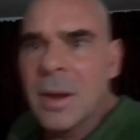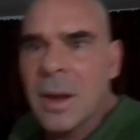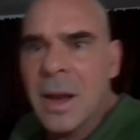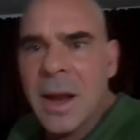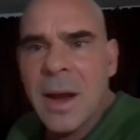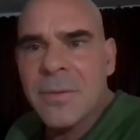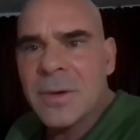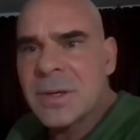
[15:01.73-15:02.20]

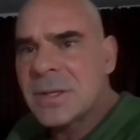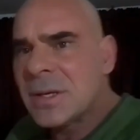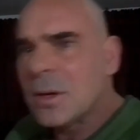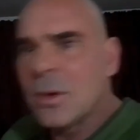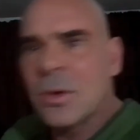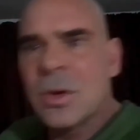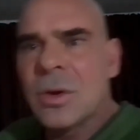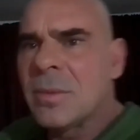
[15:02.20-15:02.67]
Every
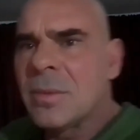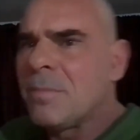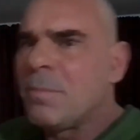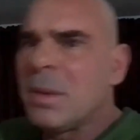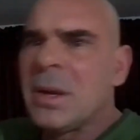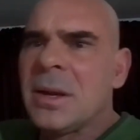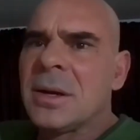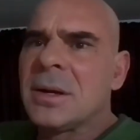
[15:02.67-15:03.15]
single human
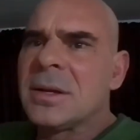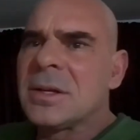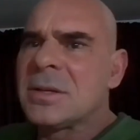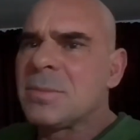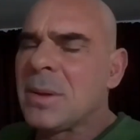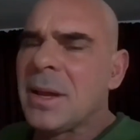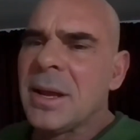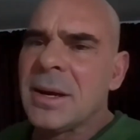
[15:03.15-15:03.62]
being on
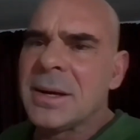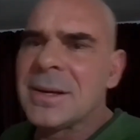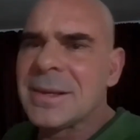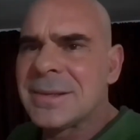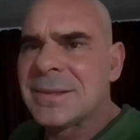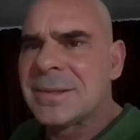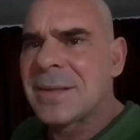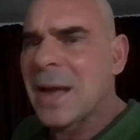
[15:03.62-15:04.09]
this planet
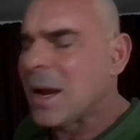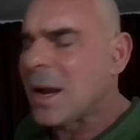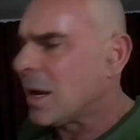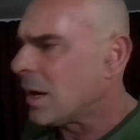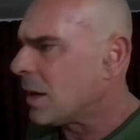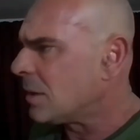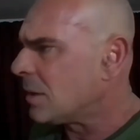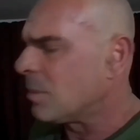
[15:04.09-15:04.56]
has
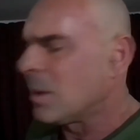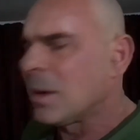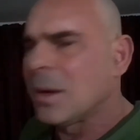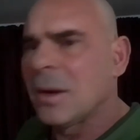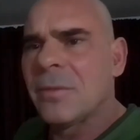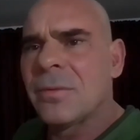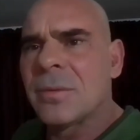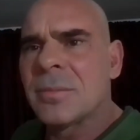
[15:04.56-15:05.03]
died,
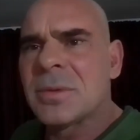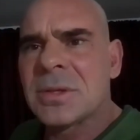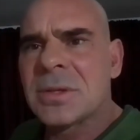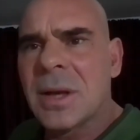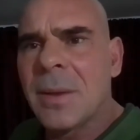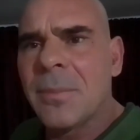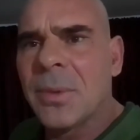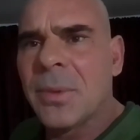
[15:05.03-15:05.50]
man, from
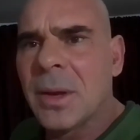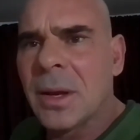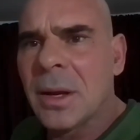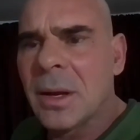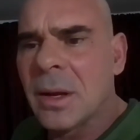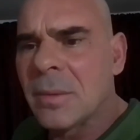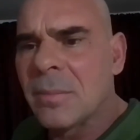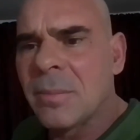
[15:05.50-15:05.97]

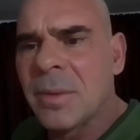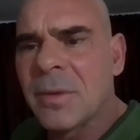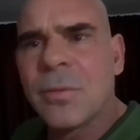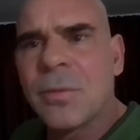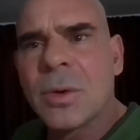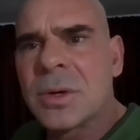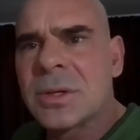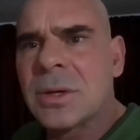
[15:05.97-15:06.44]
something, and
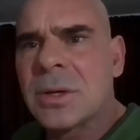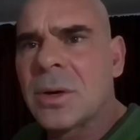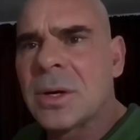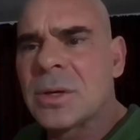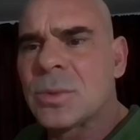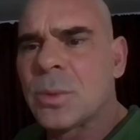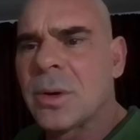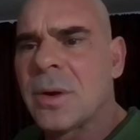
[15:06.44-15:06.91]
before
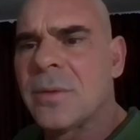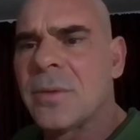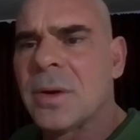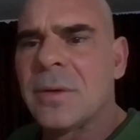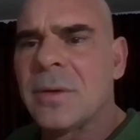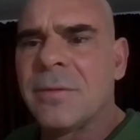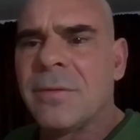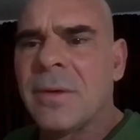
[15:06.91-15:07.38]
steroids were
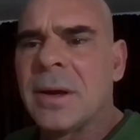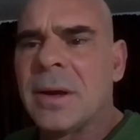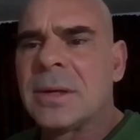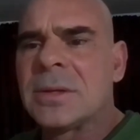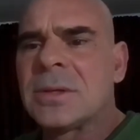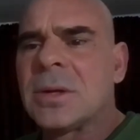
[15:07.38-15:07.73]
even invented.